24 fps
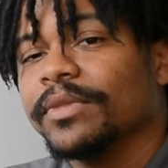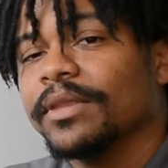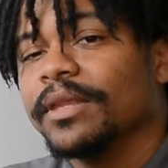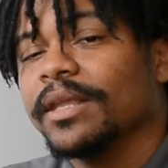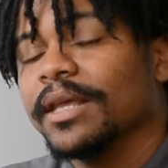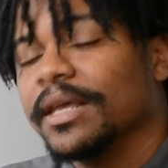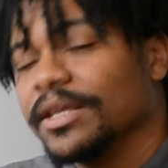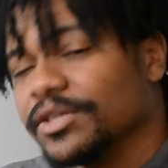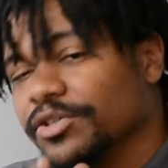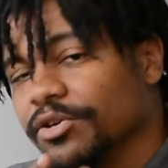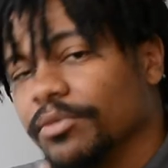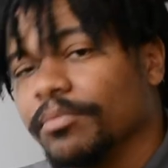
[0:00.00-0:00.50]

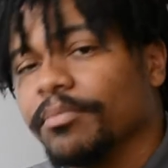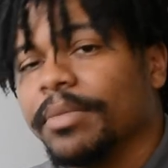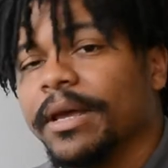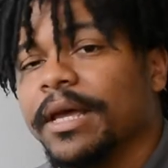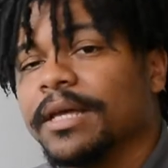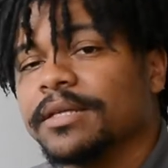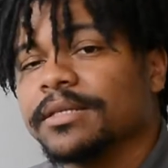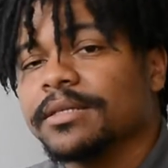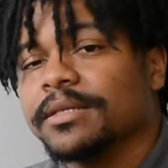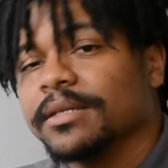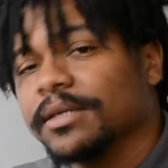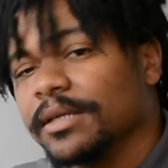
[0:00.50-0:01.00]
is your
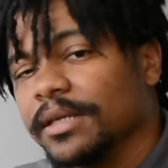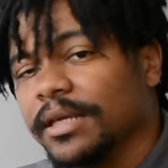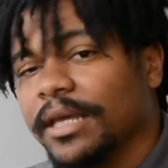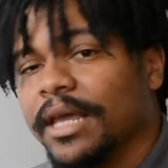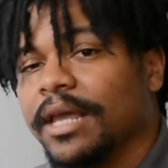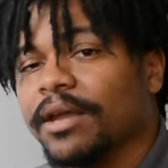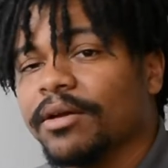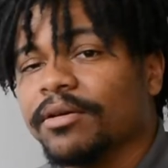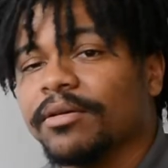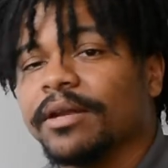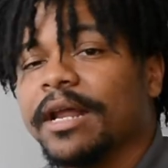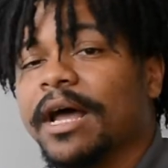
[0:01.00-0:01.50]
best
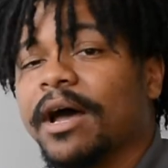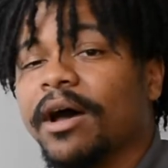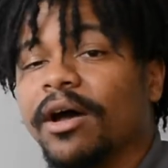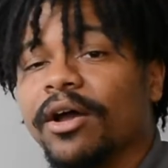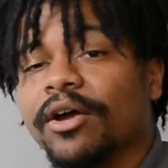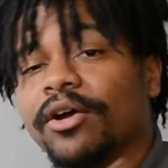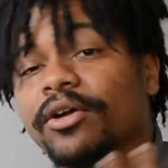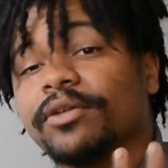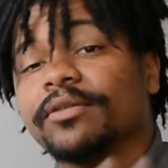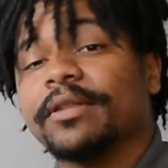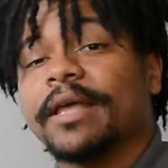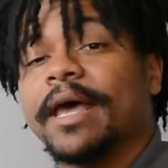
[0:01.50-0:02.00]
gear. Now, I
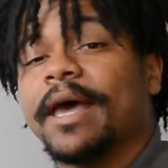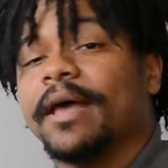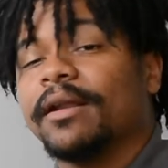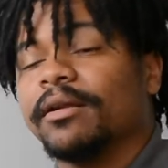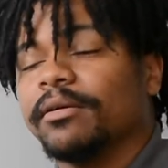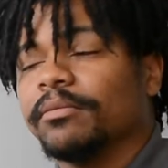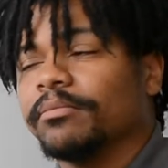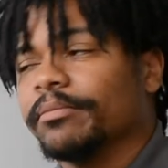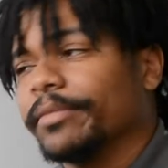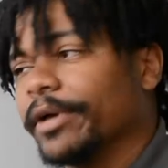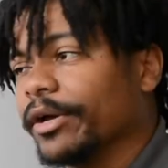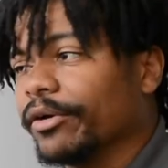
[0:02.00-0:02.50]
heard that
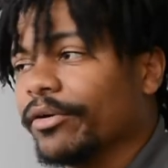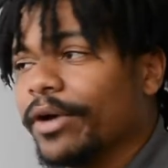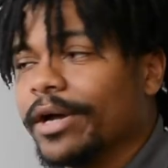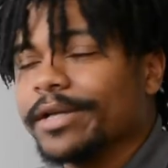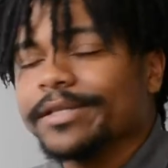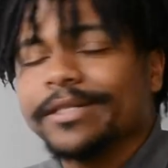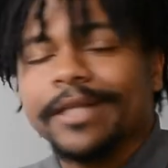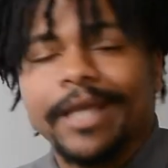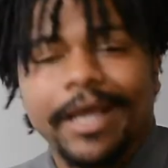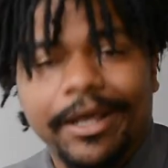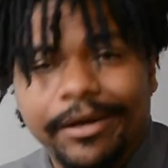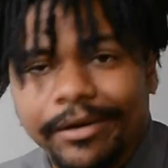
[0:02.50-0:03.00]
across
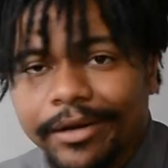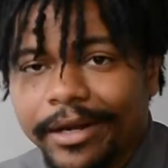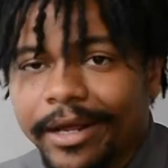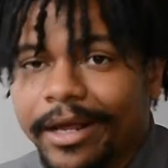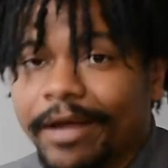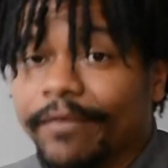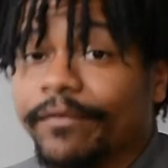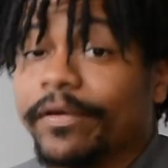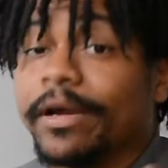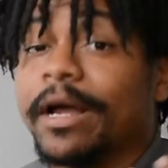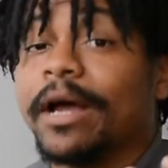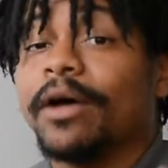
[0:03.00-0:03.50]
the internet. I
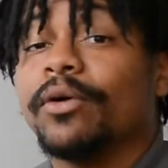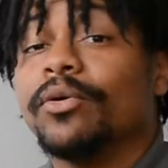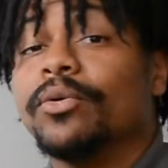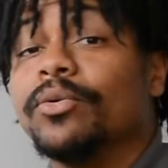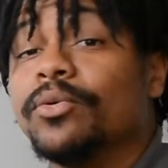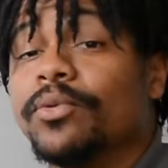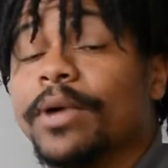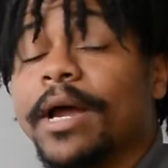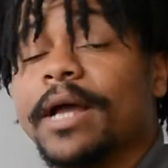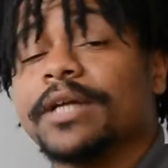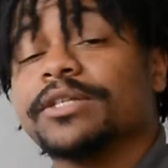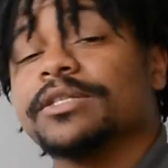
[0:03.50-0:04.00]
forgot
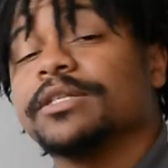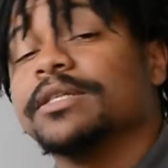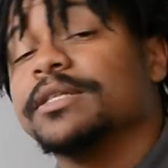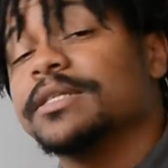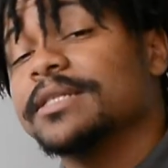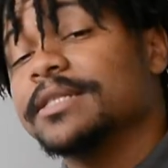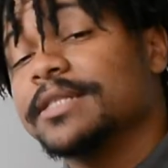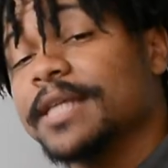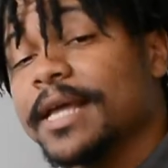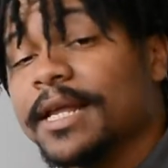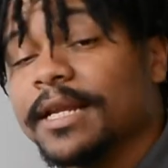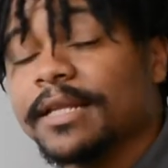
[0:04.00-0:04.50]
who actually
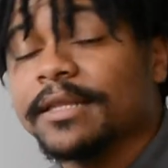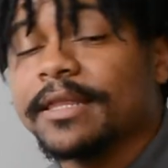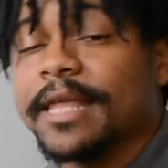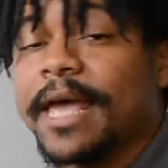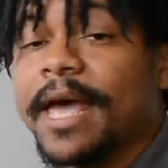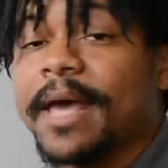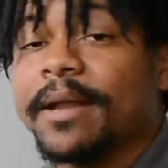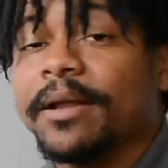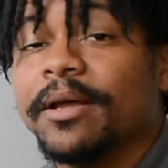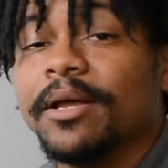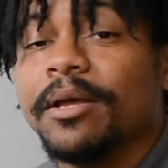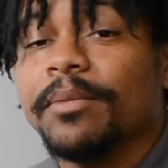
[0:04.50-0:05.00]
stated
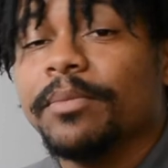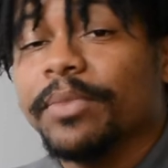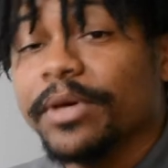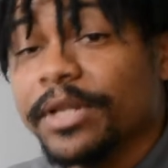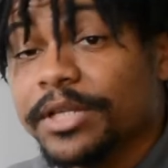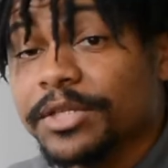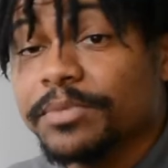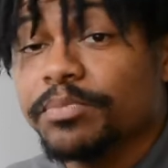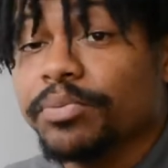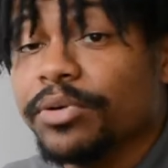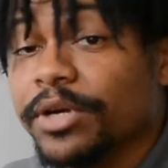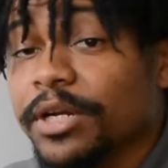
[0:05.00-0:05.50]
that, but
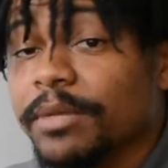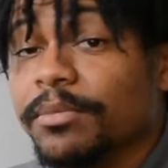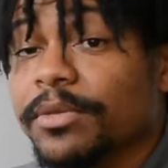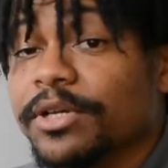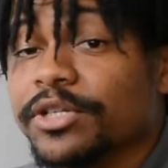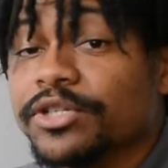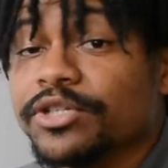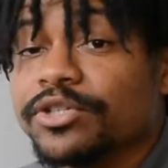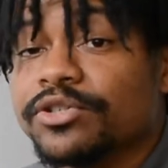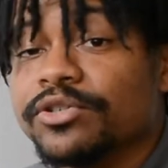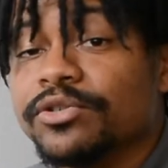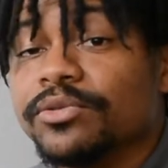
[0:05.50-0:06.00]
it's pretty
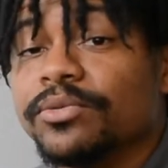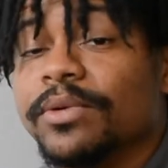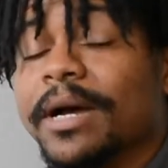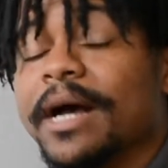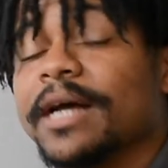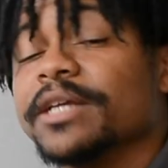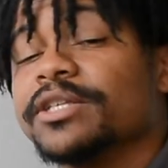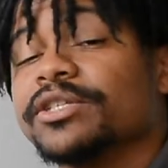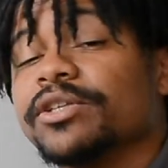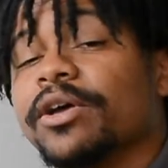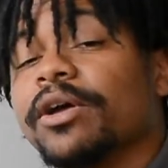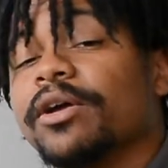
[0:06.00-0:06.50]
much true. I
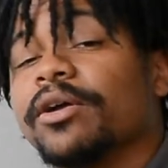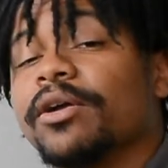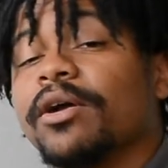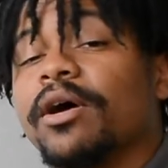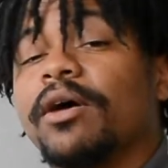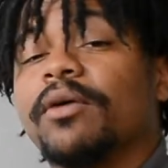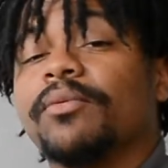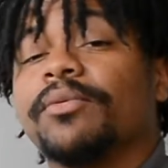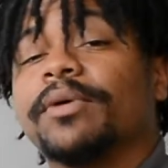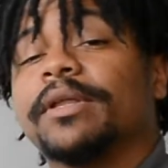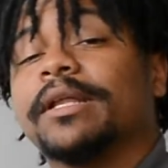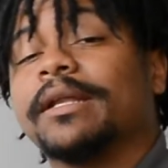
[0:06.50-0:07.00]
started
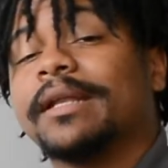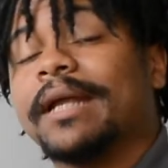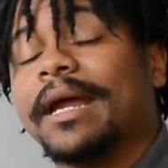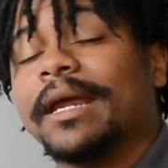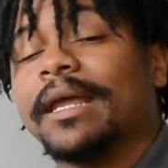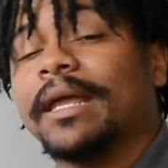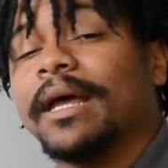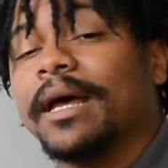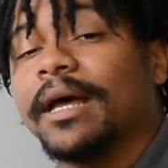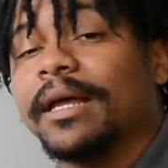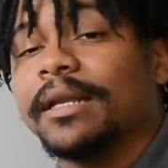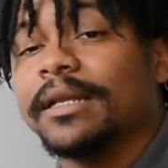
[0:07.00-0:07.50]
off with a
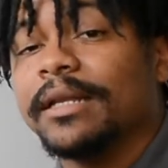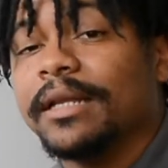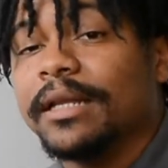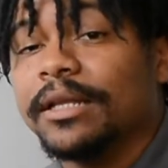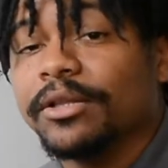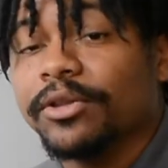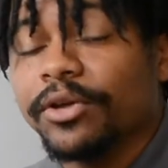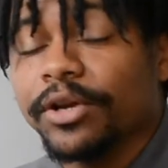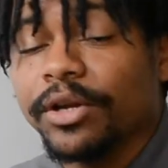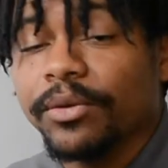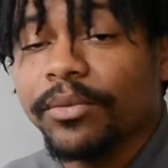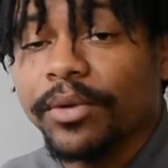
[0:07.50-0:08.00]
Nikon
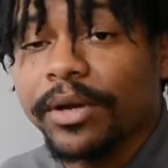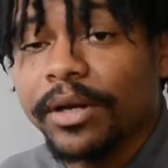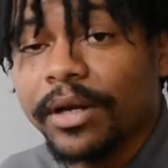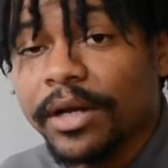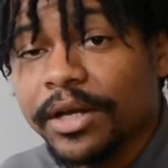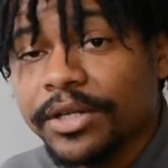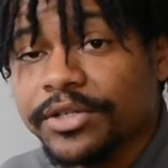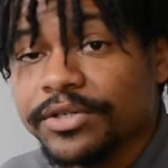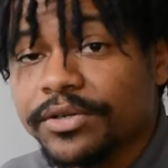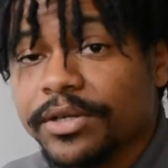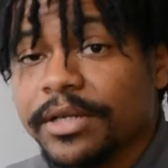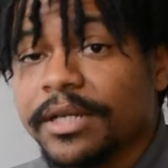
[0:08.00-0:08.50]

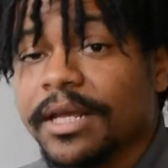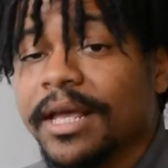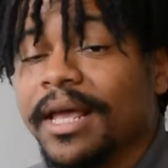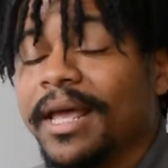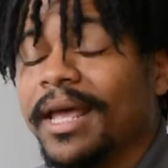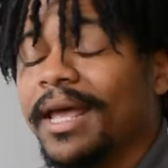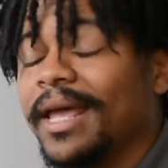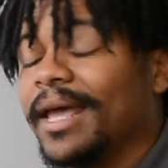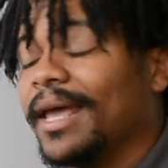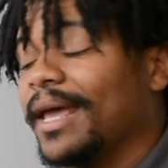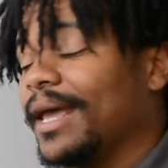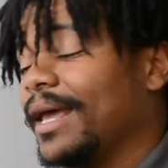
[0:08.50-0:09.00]
D3100,
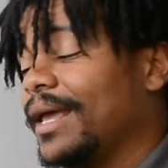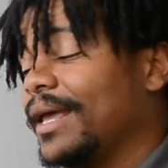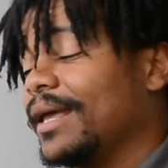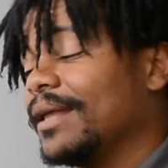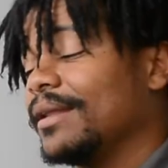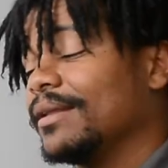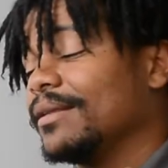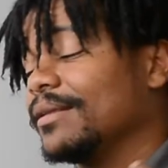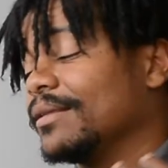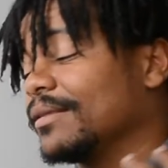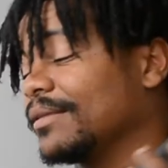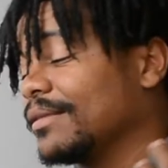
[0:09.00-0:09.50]

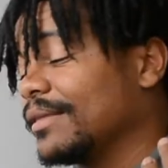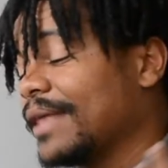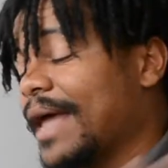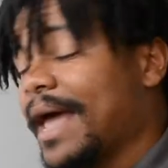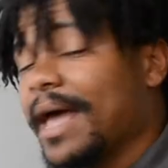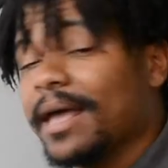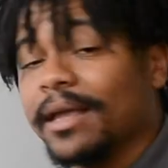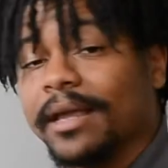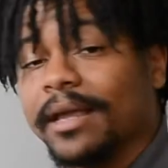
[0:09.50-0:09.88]
and that